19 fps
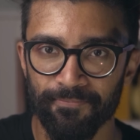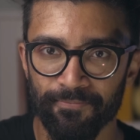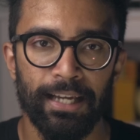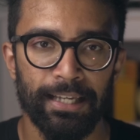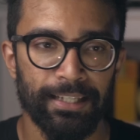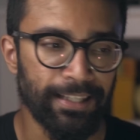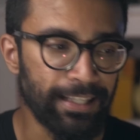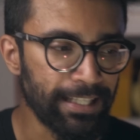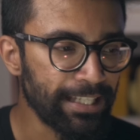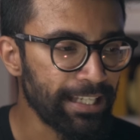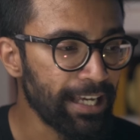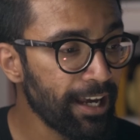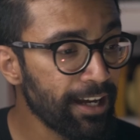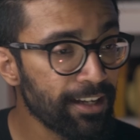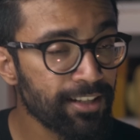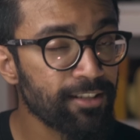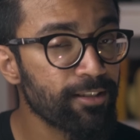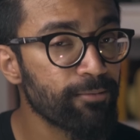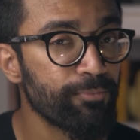And the
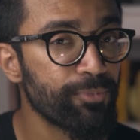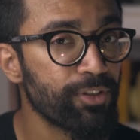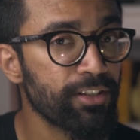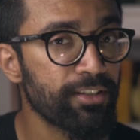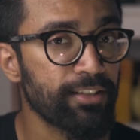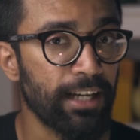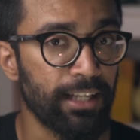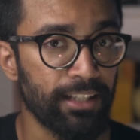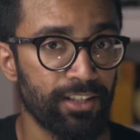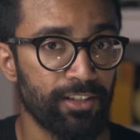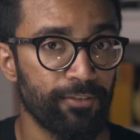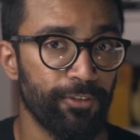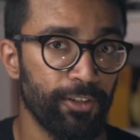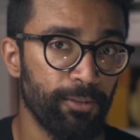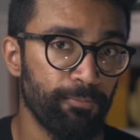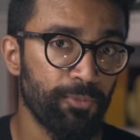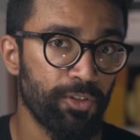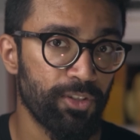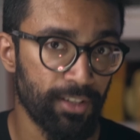s just stands
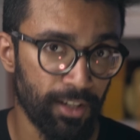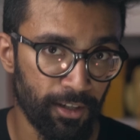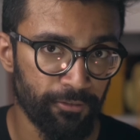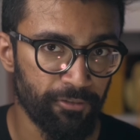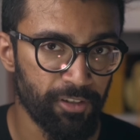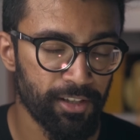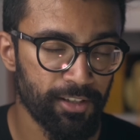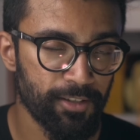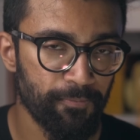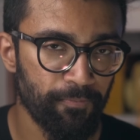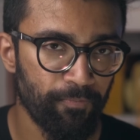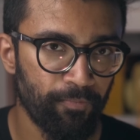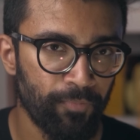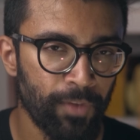for surface.